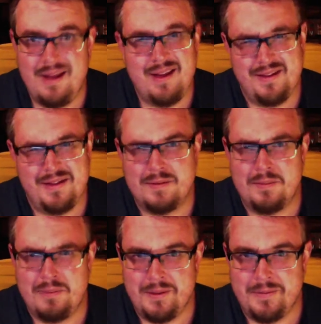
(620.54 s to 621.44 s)
these
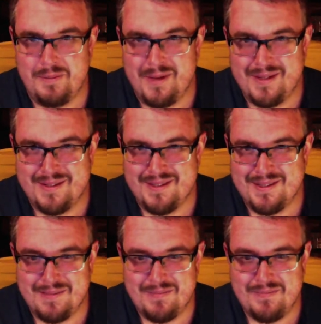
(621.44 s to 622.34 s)
beautiful
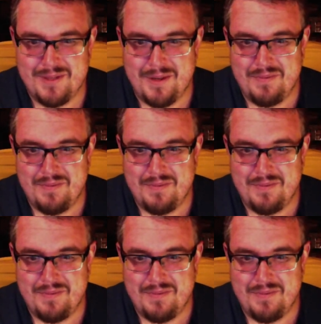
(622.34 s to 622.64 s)
boxes. So,